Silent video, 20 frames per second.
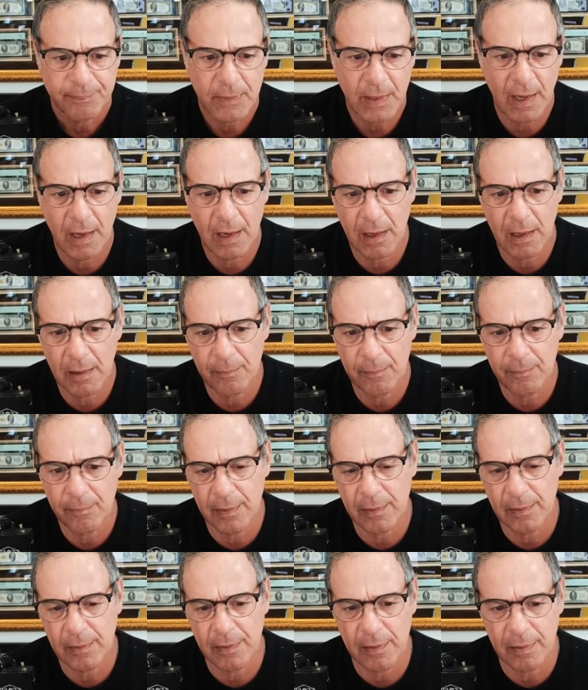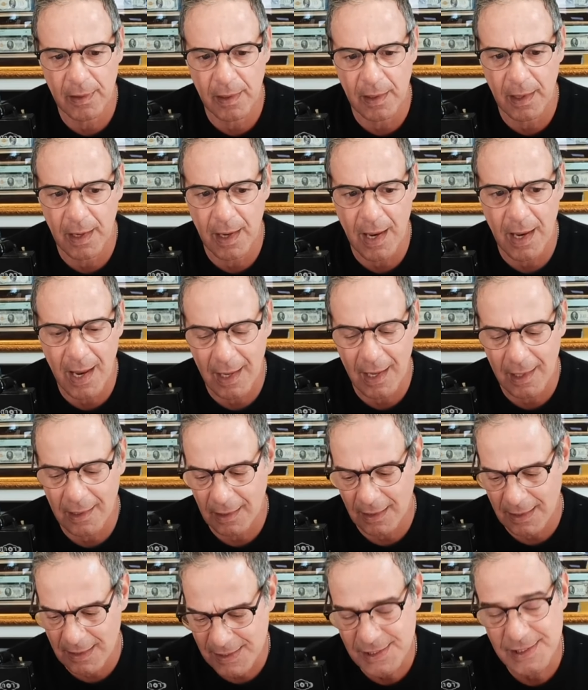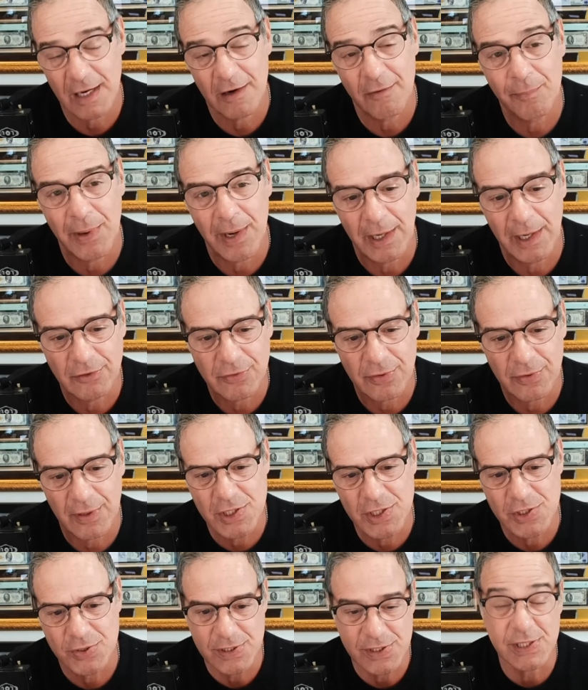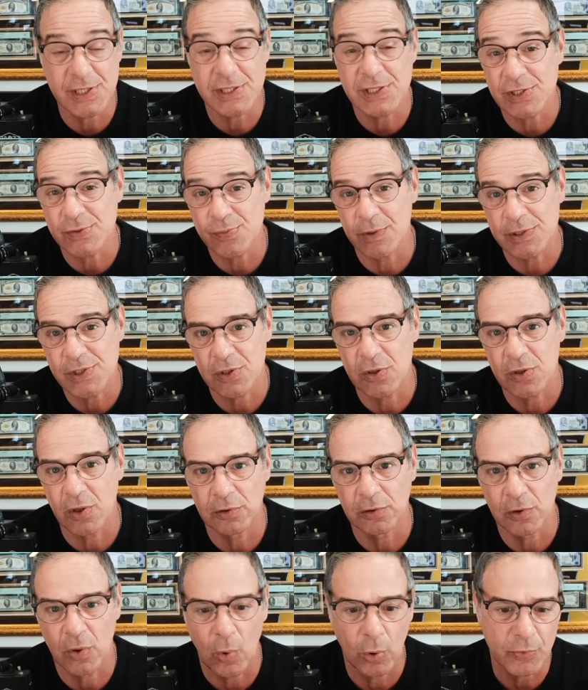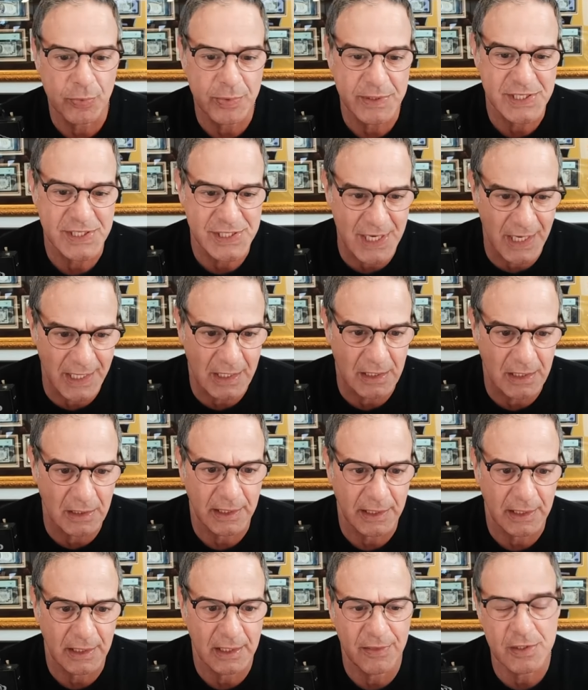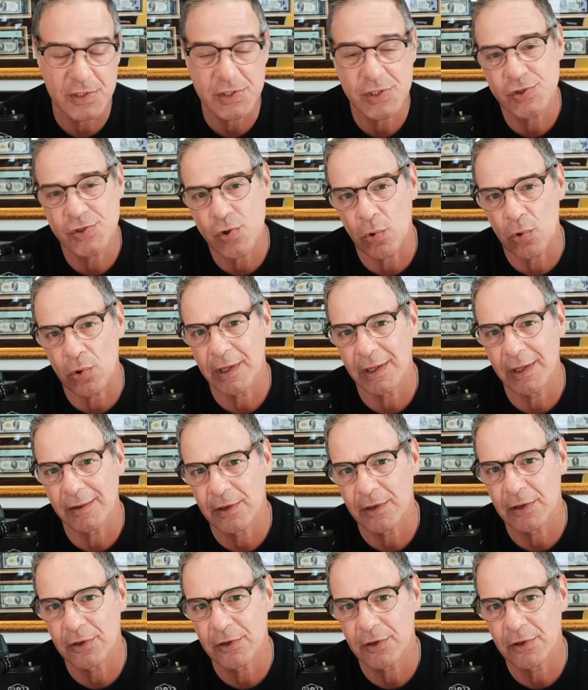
Um, and instead of buying treasuries, this is what's called gold recycling, and they're storing their